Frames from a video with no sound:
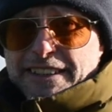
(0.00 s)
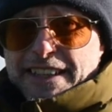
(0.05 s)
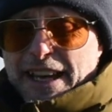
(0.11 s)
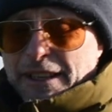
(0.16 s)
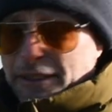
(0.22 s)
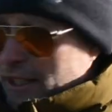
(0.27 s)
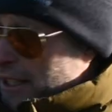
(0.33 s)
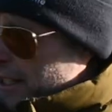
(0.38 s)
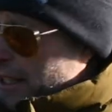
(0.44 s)

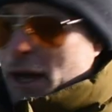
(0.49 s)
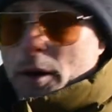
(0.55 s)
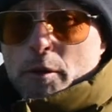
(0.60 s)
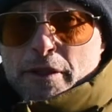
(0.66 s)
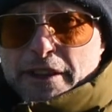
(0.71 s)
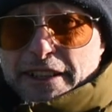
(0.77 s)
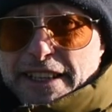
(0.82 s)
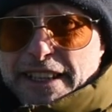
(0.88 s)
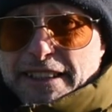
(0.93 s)
down
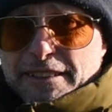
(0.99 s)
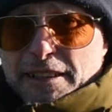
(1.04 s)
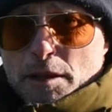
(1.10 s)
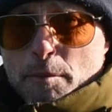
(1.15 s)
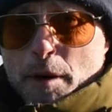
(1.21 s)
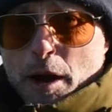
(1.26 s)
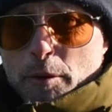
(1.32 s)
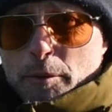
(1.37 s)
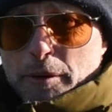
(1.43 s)
lower than it
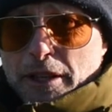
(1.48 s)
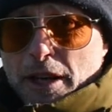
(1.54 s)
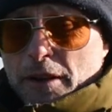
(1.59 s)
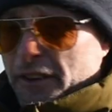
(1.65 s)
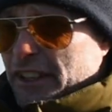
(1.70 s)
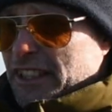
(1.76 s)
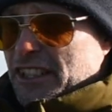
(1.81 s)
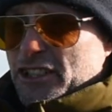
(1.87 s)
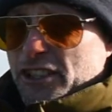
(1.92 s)
is at the
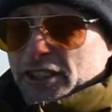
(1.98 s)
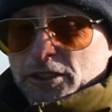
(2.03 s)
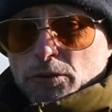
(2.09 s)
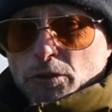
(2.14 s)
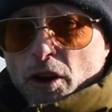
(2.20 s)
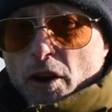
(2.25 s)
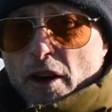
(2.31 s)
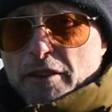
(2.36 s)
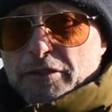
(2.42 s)
moment. I've only
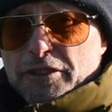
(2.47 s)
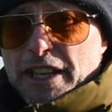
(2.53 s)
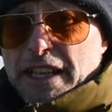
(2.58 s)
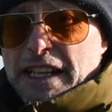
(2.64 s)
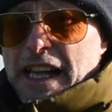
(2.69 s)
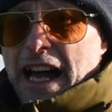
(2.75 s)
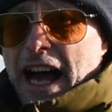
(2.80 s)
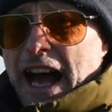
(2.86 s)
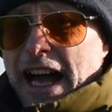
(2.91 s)
just arrived,